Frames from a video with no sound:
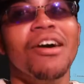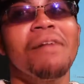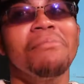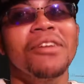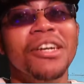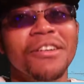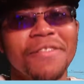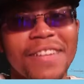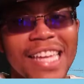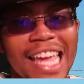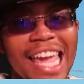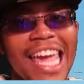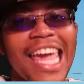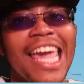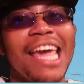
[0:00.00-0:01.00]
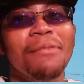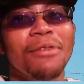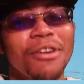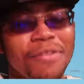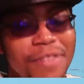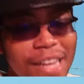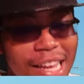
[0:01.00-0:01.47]
I'm looking for yeah, I'm
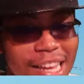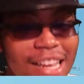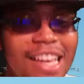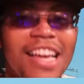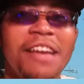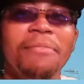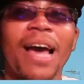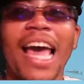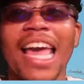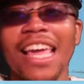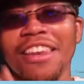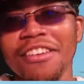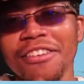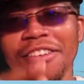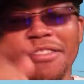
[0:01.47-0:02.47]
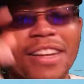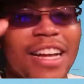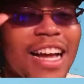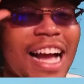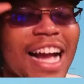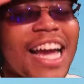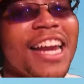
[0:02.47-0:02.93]
looking for that. But hey, look,
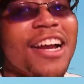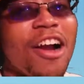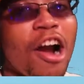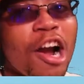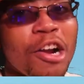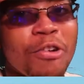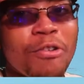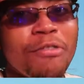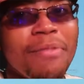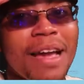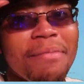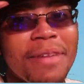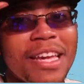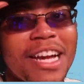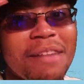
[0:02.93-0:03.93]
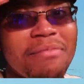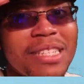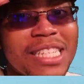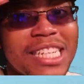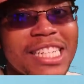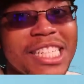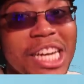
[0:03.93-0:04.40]
I got a car crew might be coming
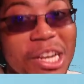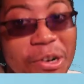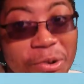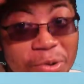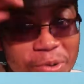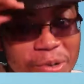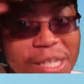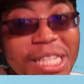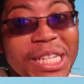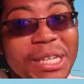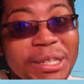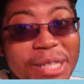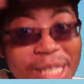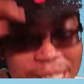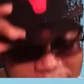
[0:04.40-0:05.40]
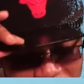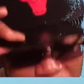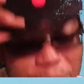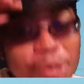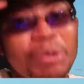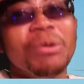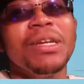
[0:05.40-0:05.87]
to the channel real
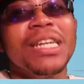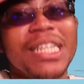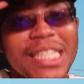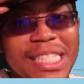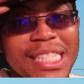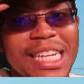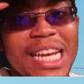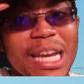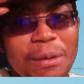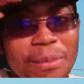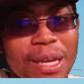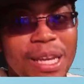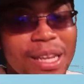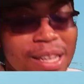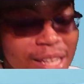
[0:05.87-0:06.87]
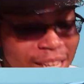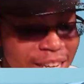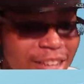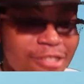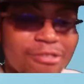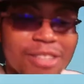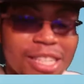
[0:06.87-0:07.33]
soon. You understand me?
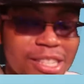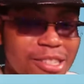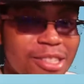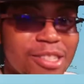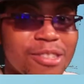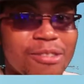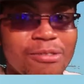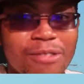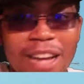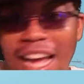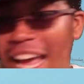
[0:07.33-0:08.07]
real soon.